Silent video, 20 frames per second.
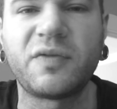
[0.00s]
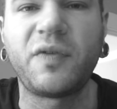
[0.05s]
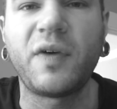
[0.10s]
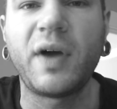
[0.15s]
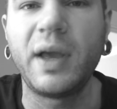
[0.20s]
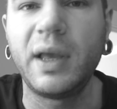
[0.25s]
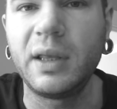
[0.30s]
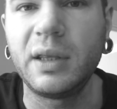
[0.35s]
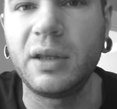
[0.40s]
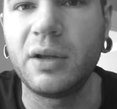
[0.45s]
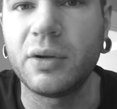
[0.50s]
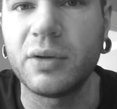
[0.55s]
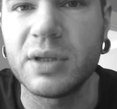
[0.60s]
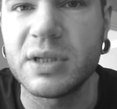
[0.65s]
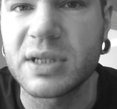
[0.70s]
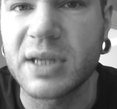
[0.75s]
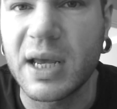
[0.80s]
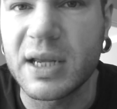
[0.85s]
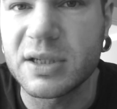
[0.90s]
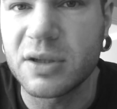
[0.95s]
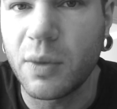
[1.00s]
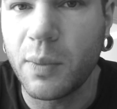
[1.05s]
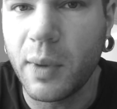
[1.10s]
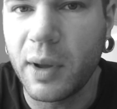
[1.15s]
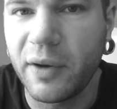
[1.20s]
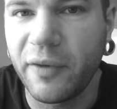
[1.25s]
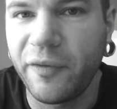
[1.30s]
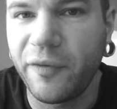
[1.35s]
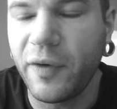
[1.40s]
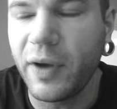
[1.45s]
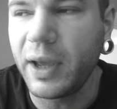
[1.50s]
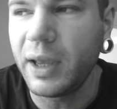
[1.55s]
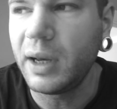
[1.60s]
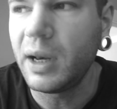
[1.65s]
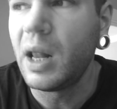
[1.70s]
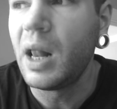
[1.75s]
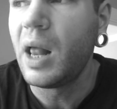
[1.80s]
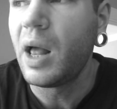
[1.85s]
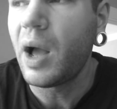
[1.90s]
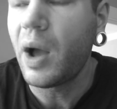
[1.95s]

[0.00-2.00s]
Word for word: fight. You know, these guys don't want to fight.